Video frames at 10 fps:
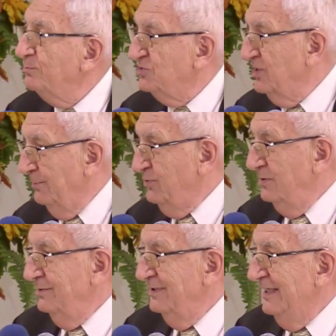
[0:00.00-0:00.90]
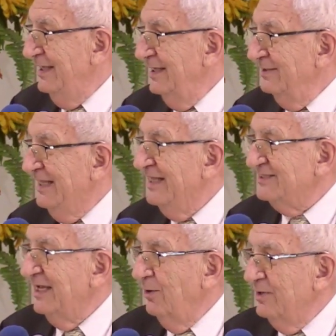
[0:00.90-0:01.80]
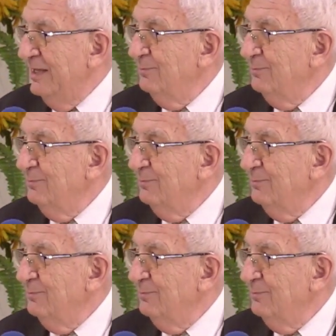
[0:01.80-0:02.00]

not on the Queen Mary